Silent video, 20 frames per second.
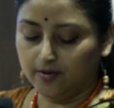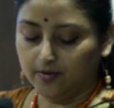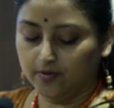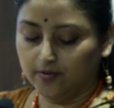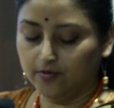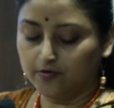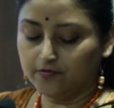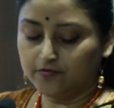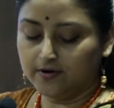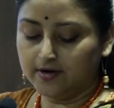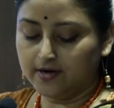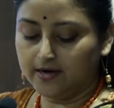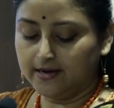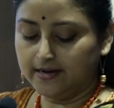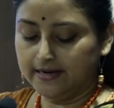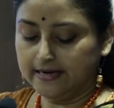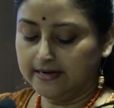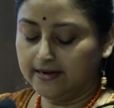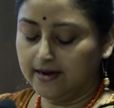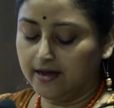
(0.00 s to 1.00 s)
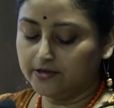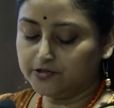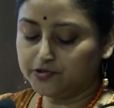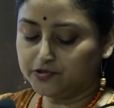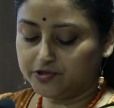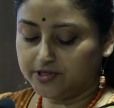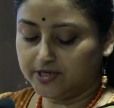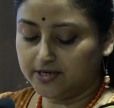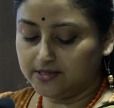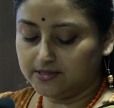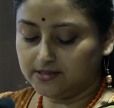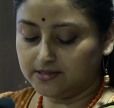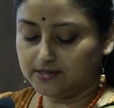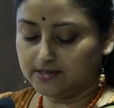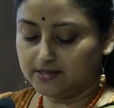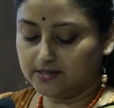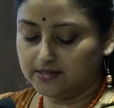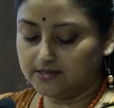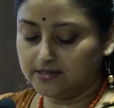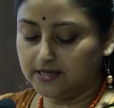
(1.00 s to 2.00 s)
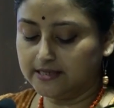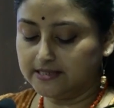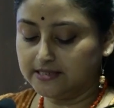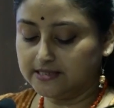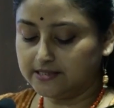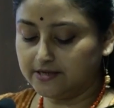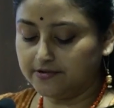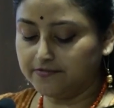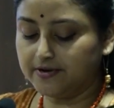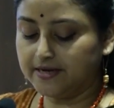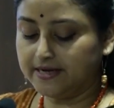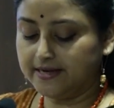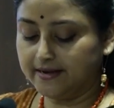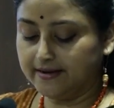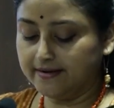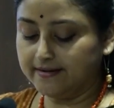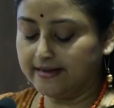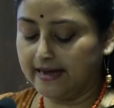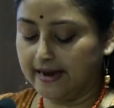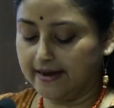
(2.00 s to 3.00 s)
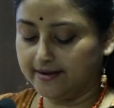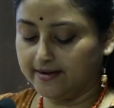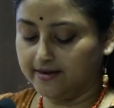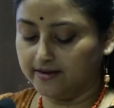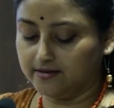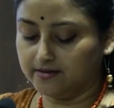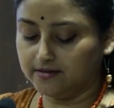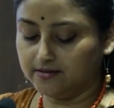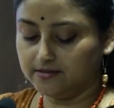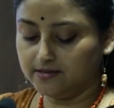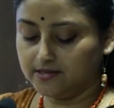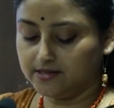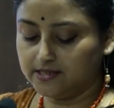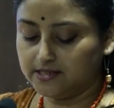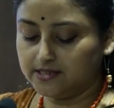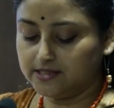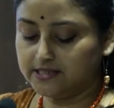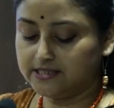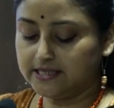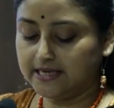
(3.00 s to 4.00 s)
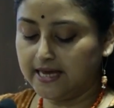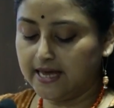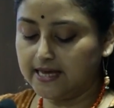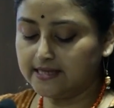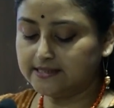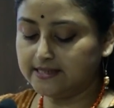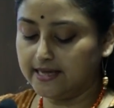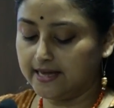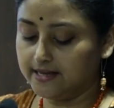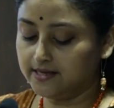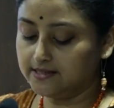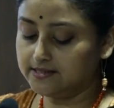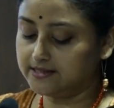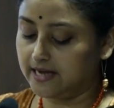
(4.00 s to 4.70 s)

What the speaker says: Over her illustrious 37-year career, she has held